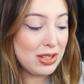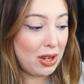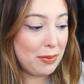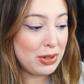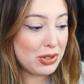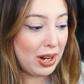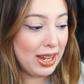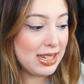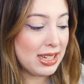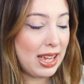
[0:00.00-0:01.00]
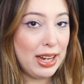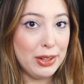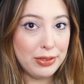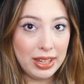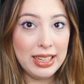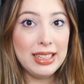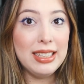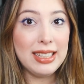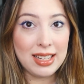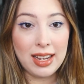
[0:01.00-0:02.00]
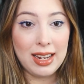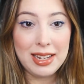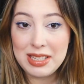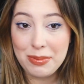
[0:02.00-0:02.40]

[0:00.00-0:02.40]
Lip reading: and so I've been trying to kind of like not get any